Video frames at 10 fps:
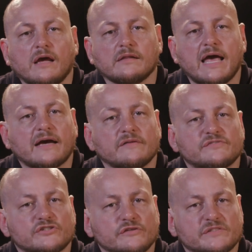a lack of
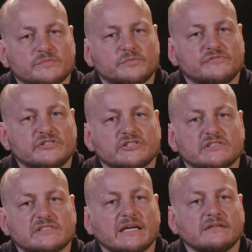service provision
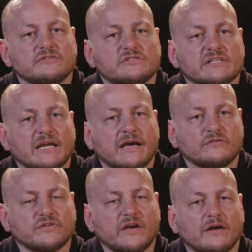standards in
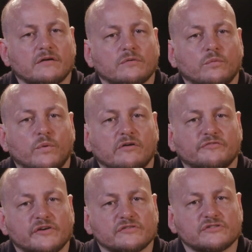healthcare,
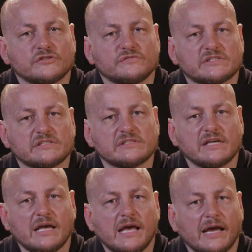welfare services,
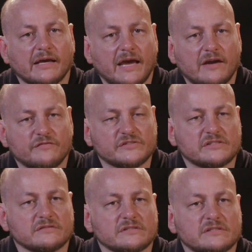and care
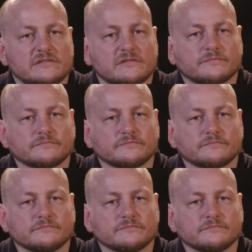facilities,